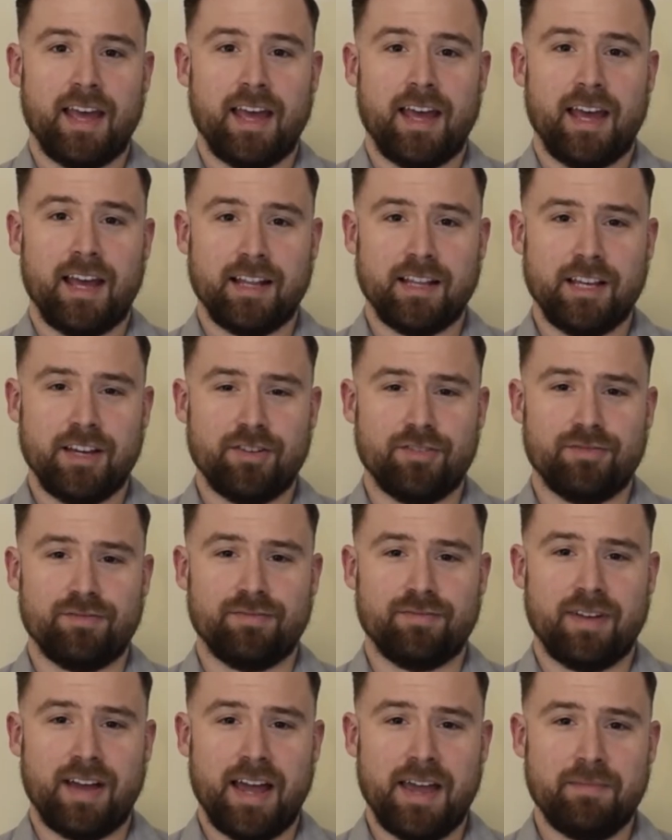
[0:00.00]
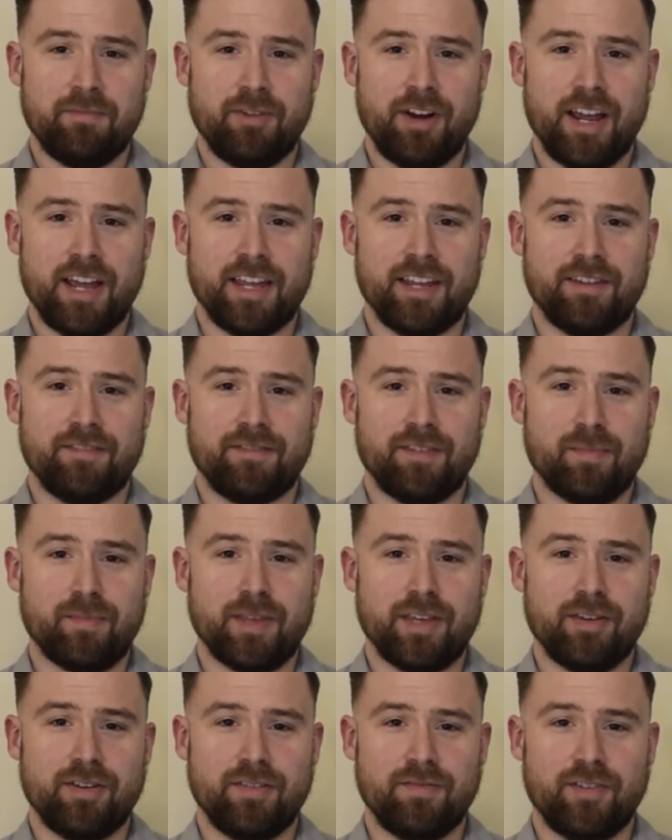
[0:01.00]
Hello, I'm Ryan from
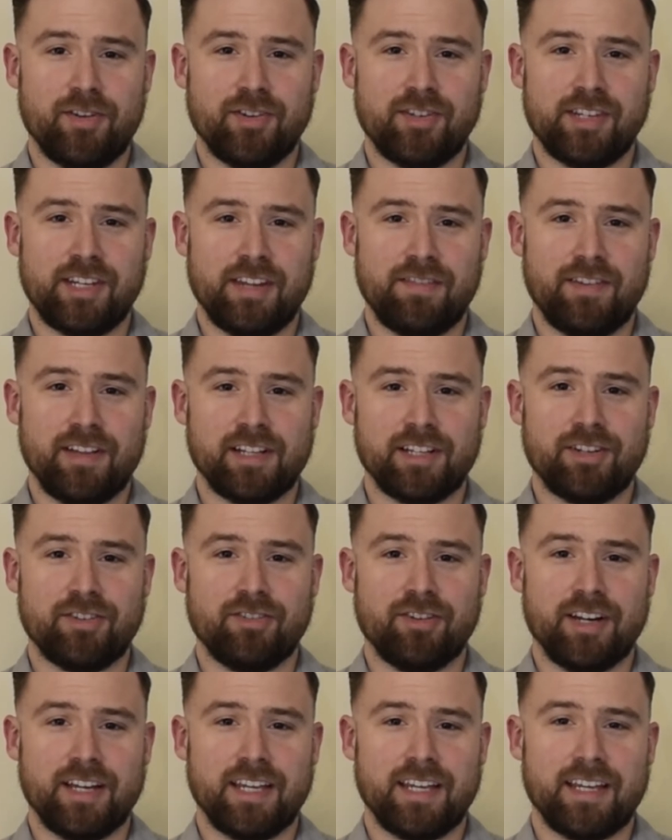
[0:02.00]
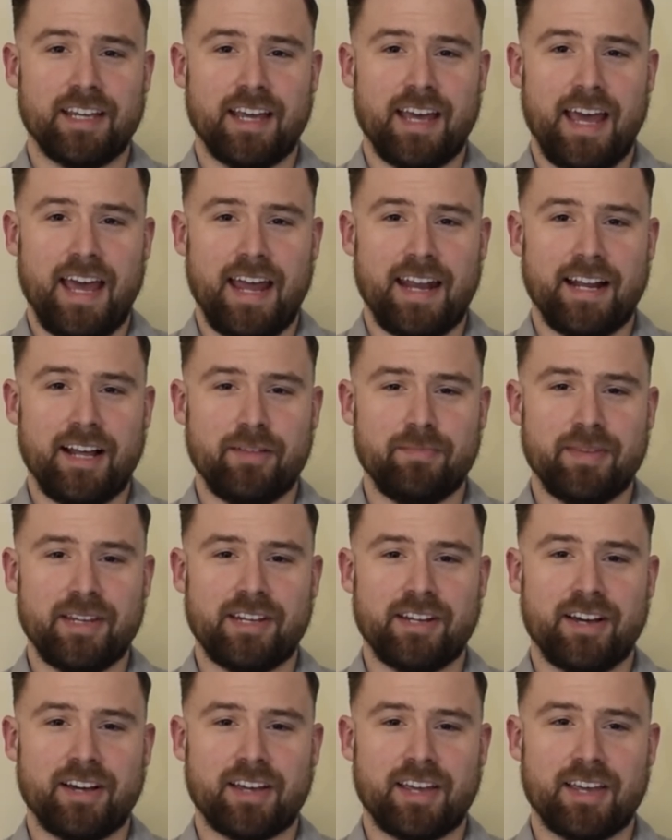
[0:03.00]
the University of Illinois, and I'll be
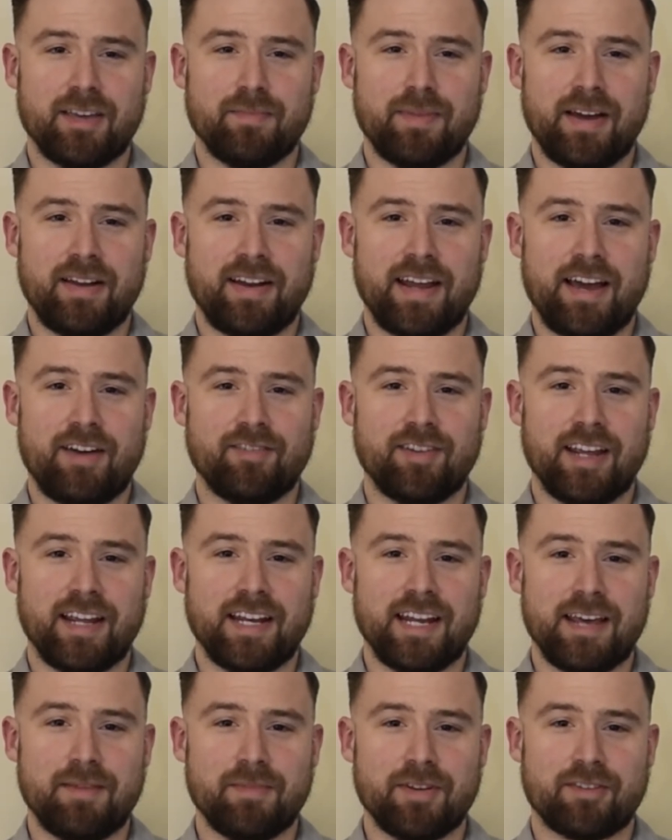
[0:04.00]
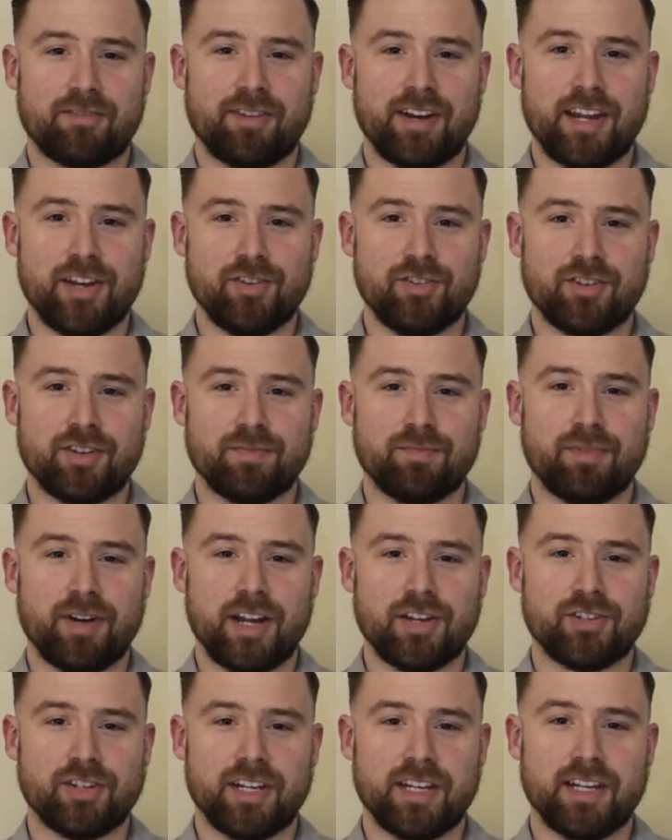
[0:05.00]
talking about how dynamic range
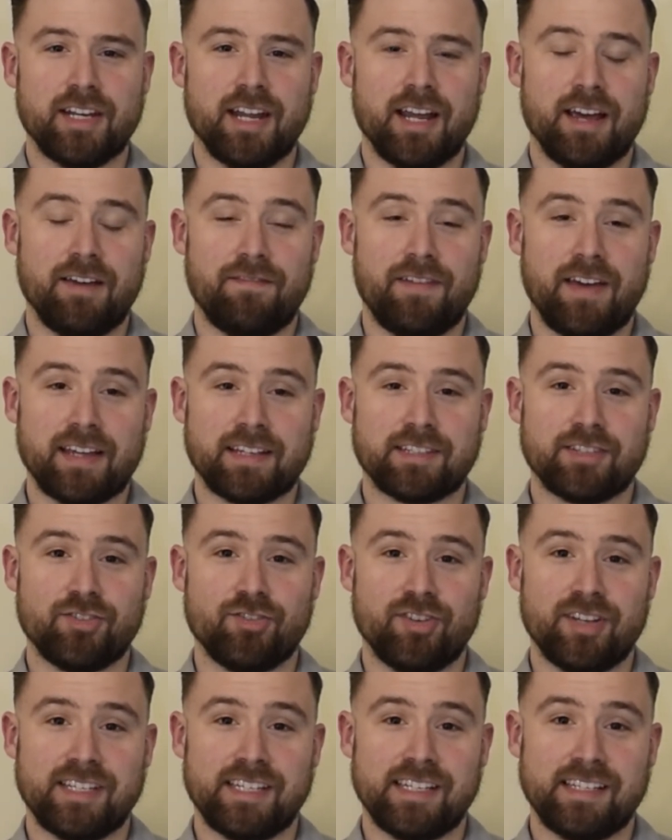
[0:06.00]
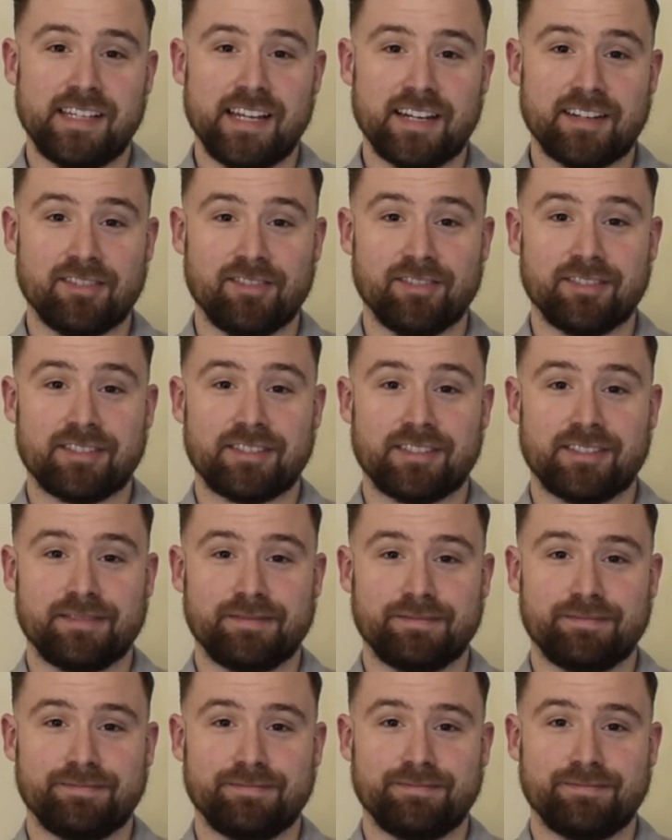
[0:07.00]
compression affects noisy signals.
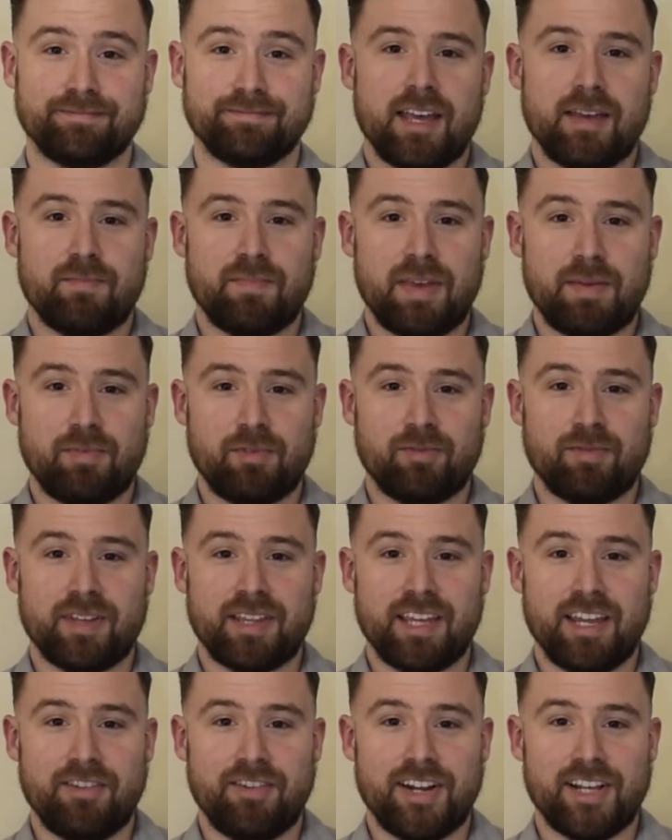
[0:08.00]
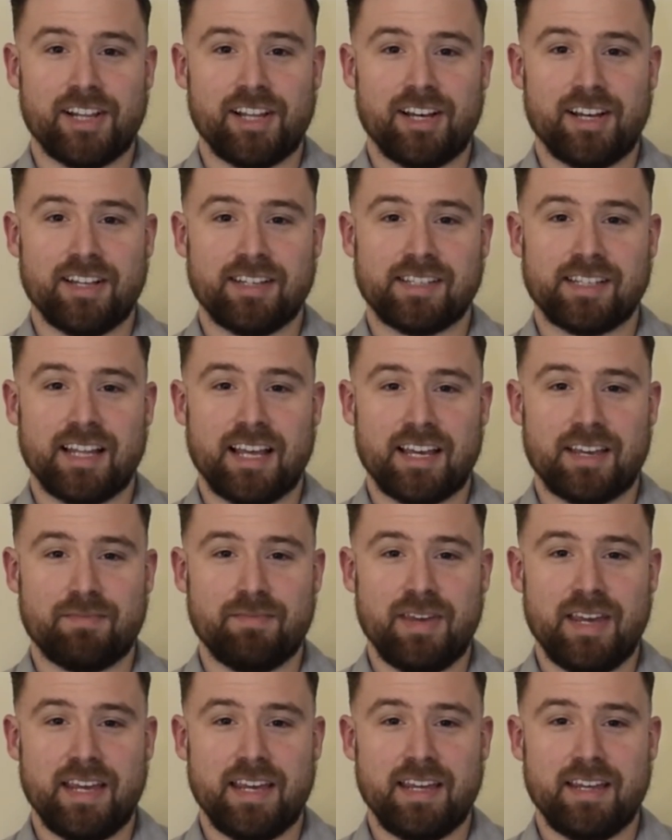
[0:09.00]
People with hearing loss, like
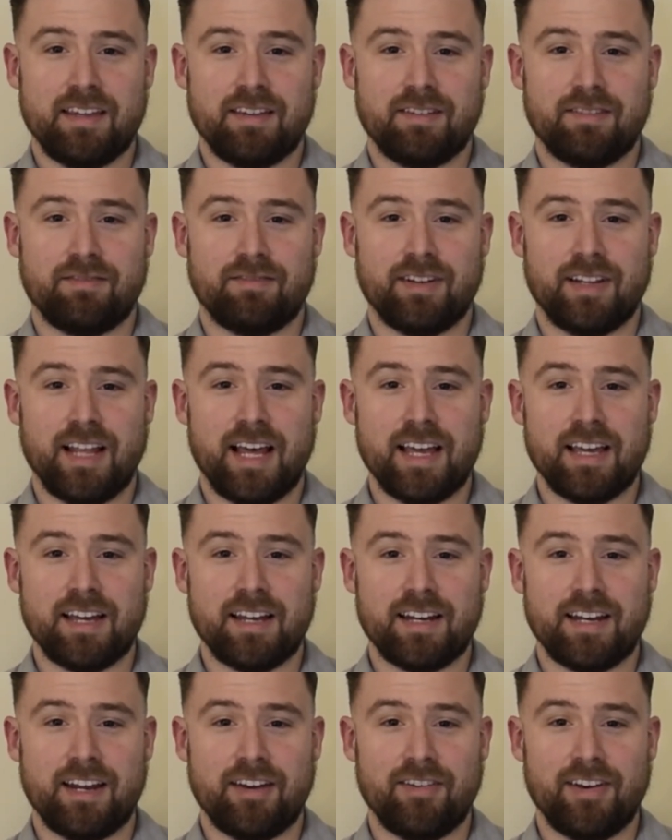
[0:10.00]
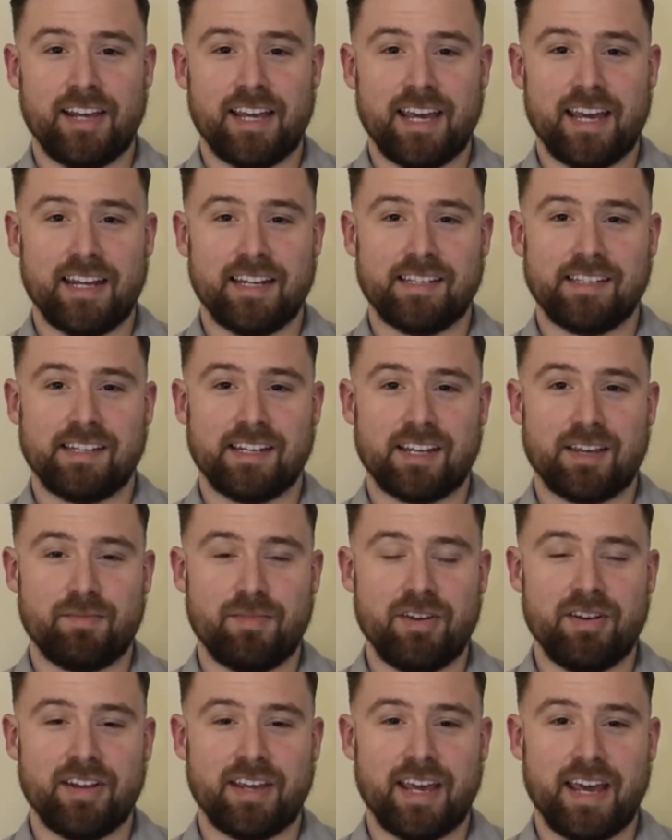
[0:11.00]
me, rely on hearing aids to
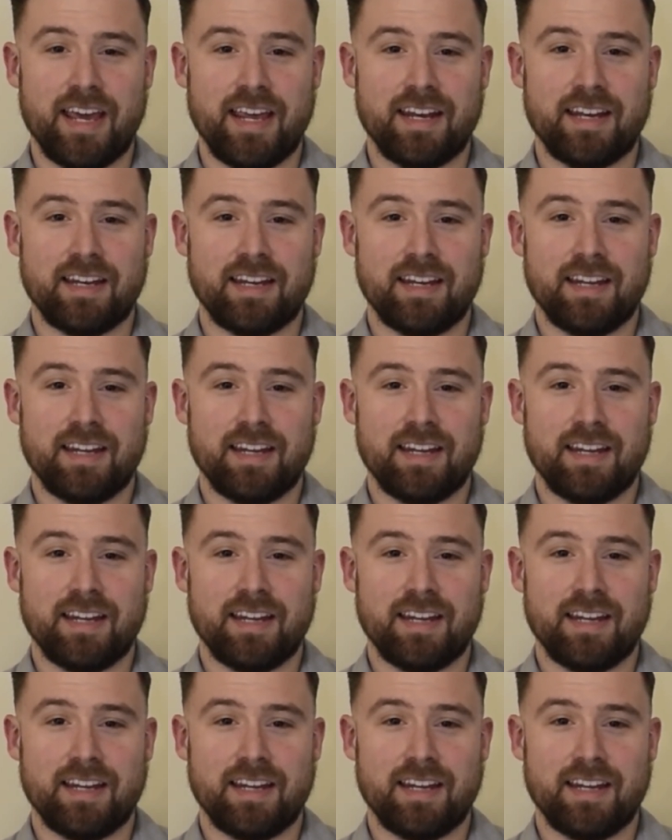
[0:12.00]
communicate,